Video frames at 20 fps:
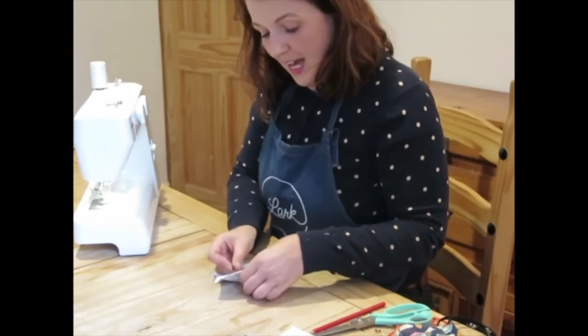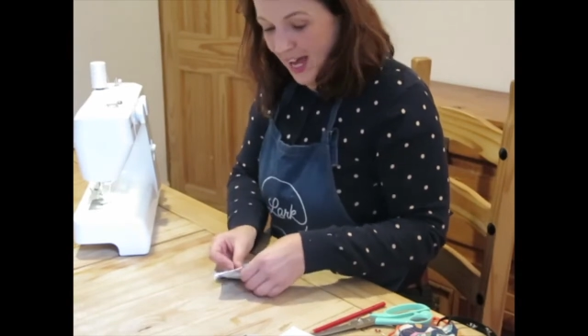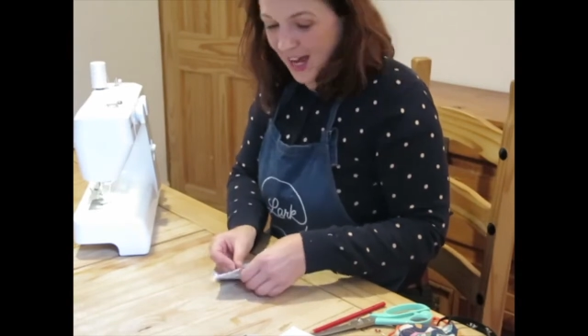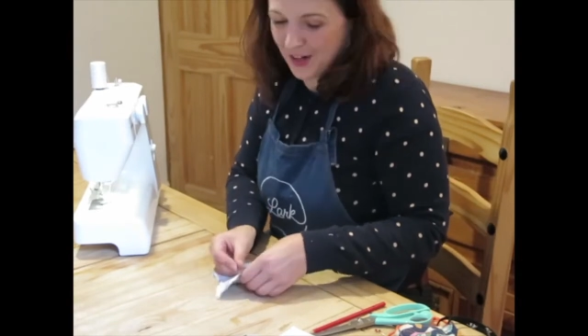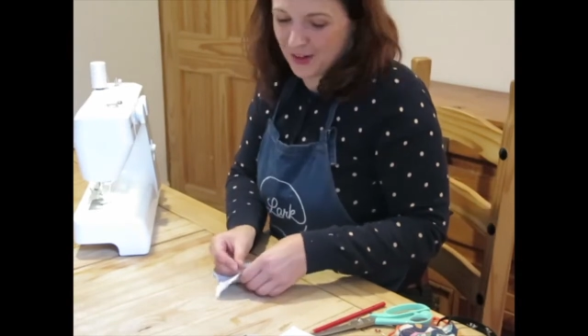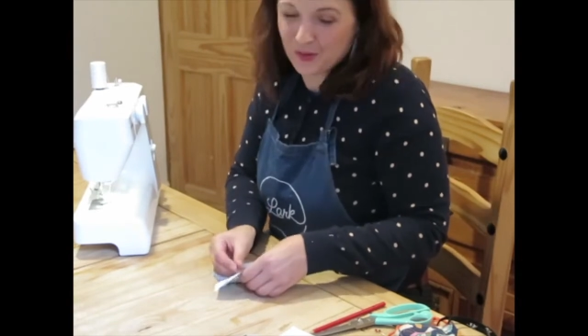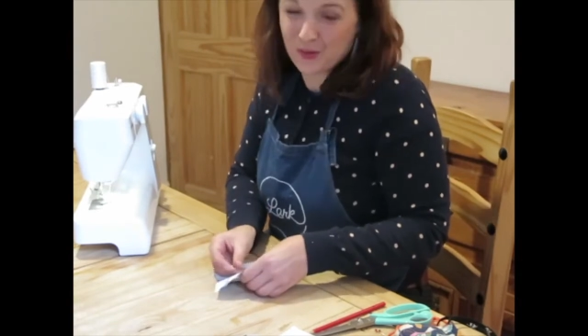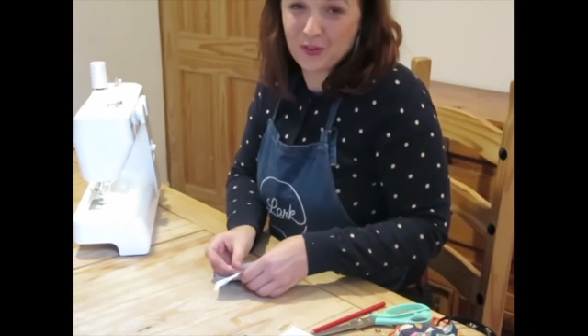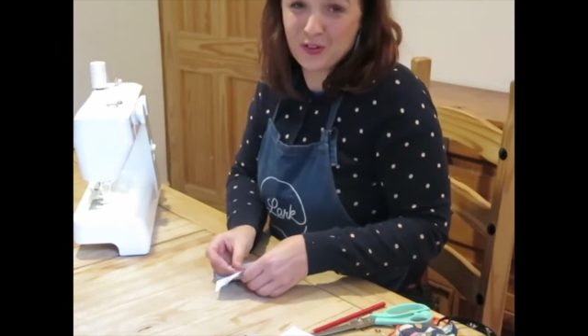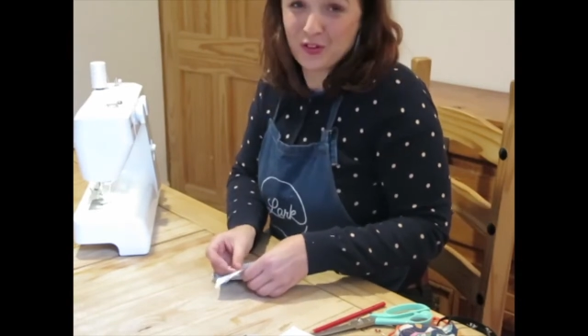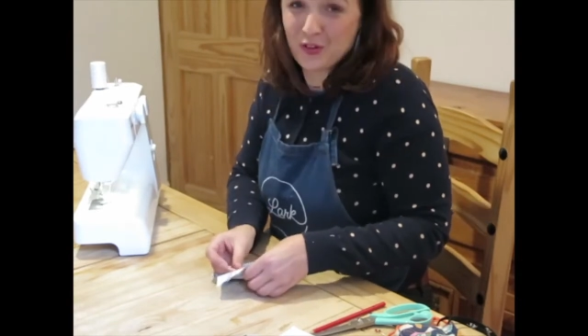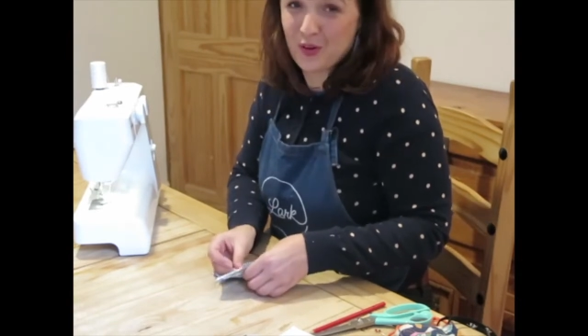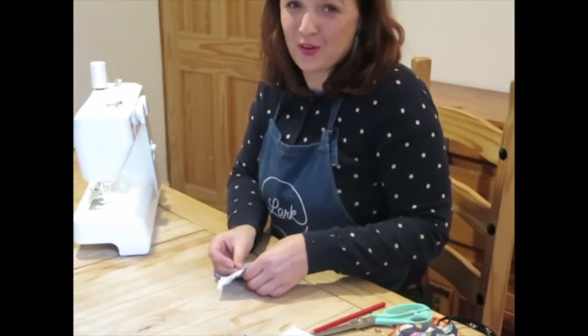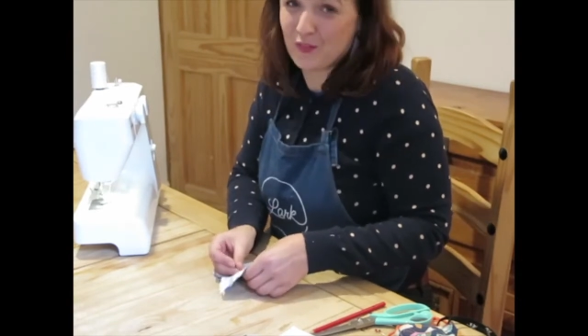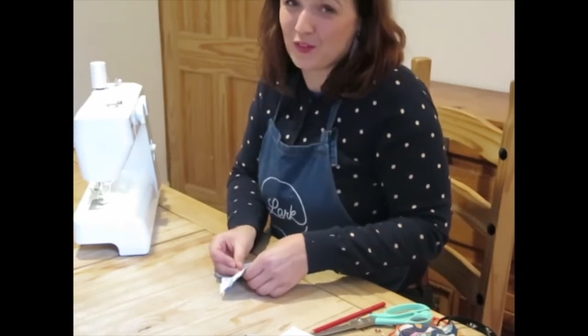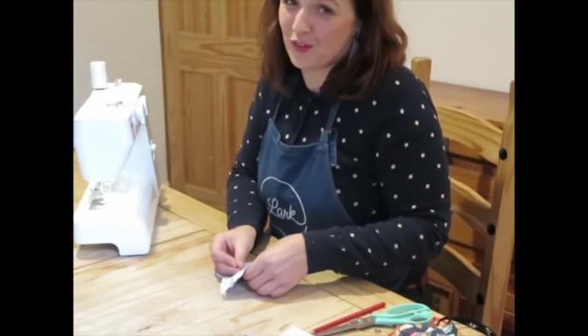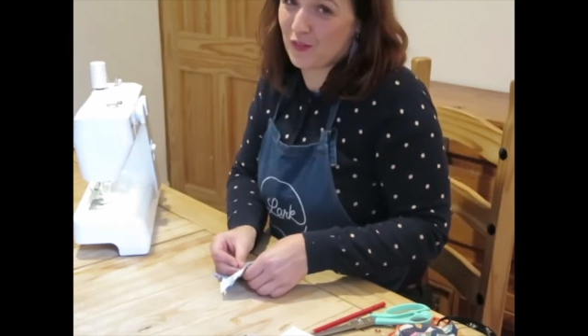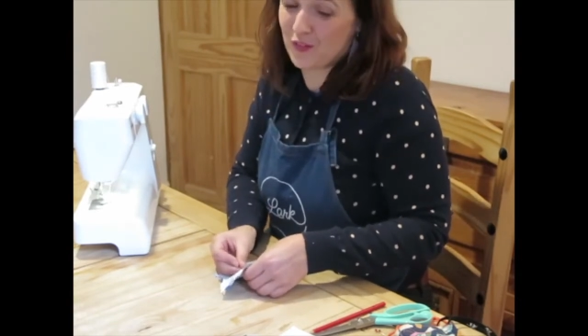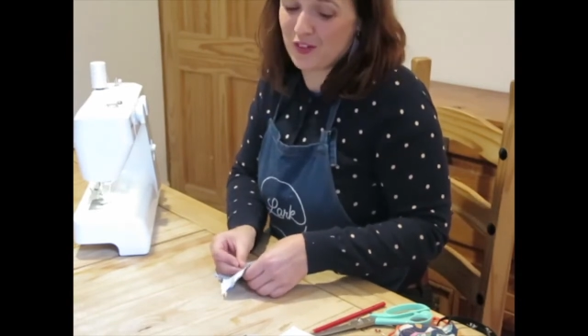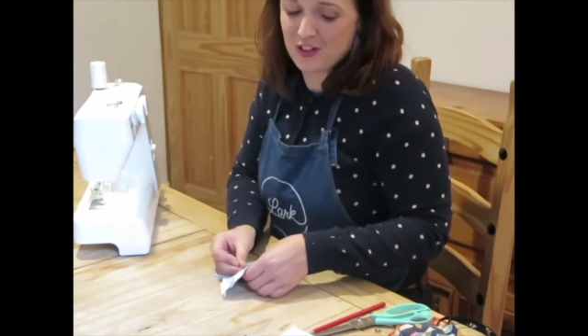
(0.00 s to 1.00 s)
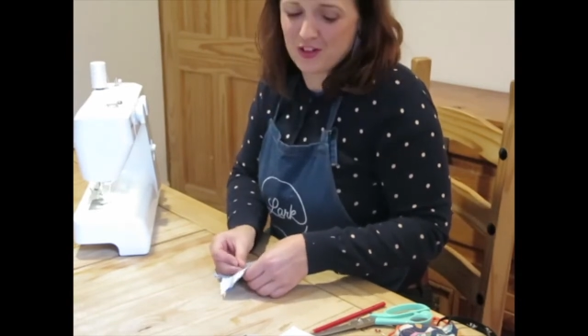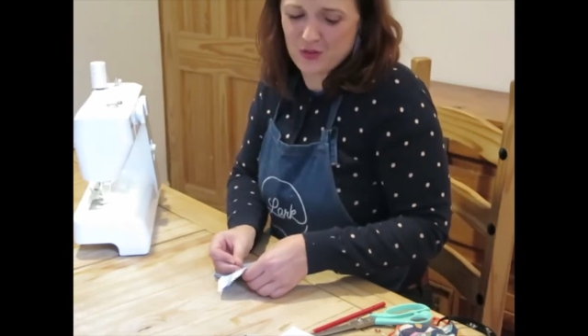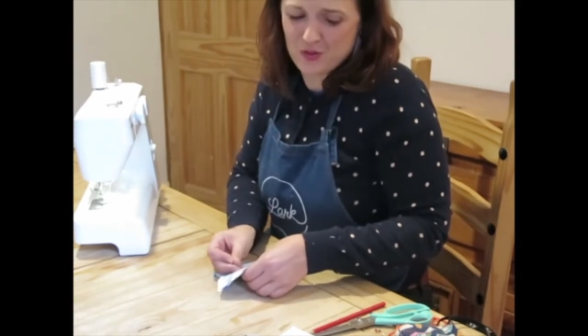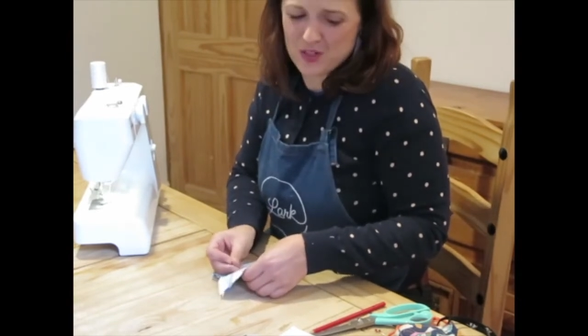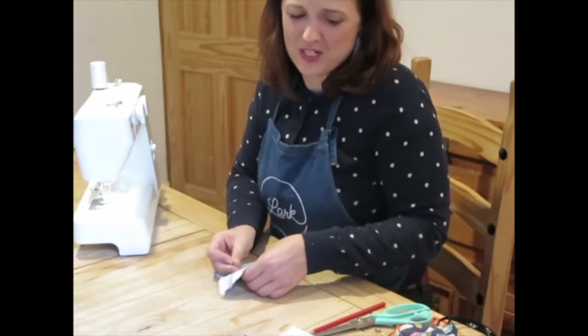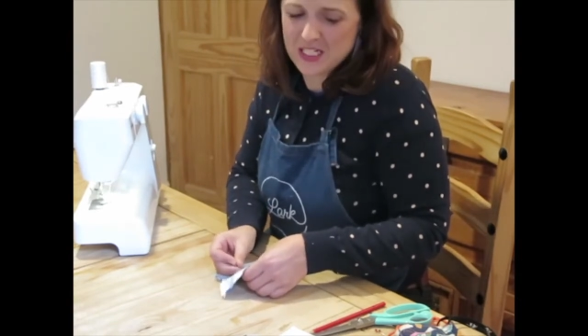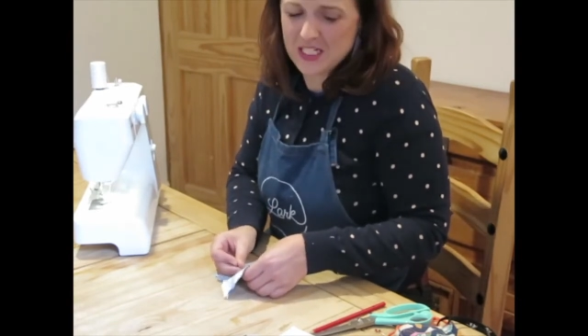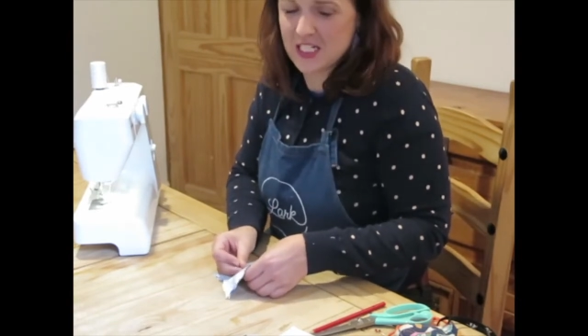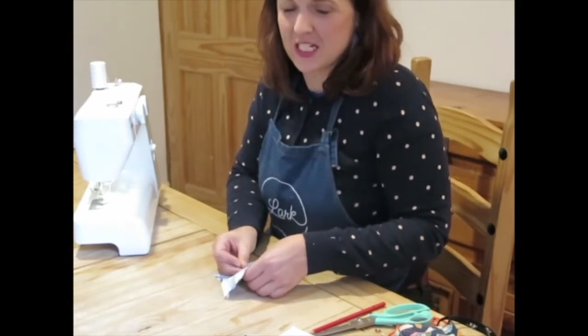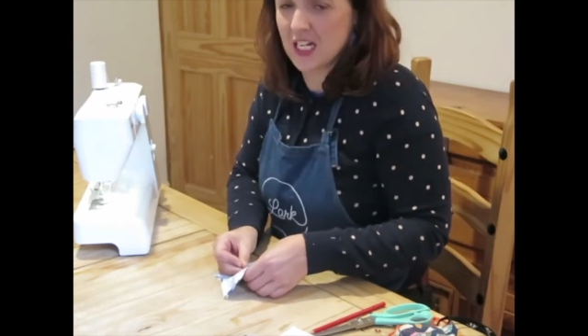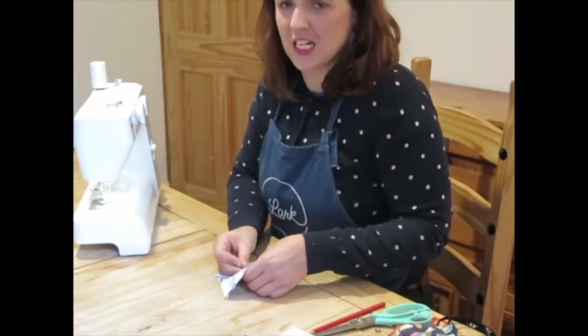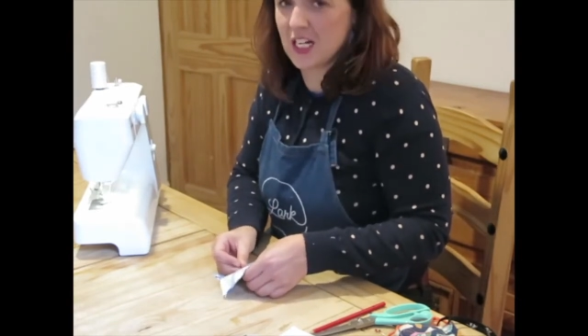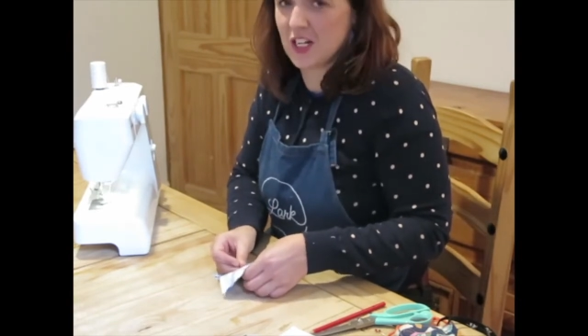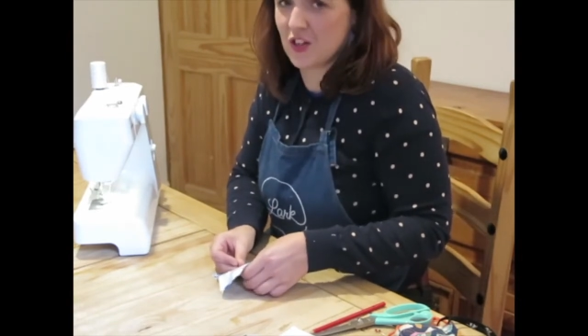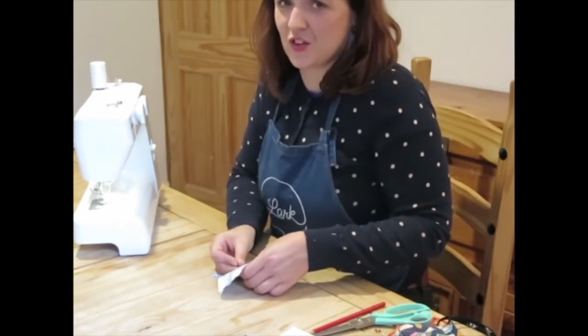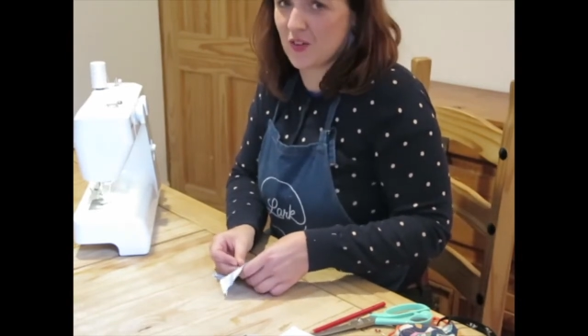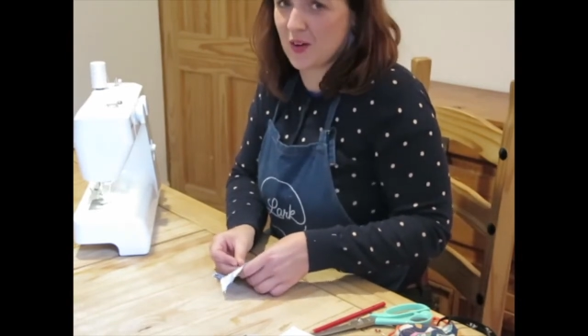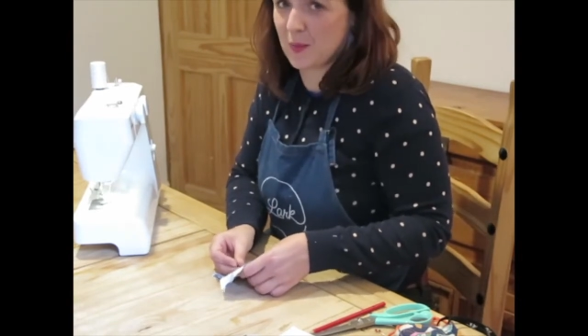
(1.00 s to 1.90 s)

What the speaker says: And also I've gone for these really stylish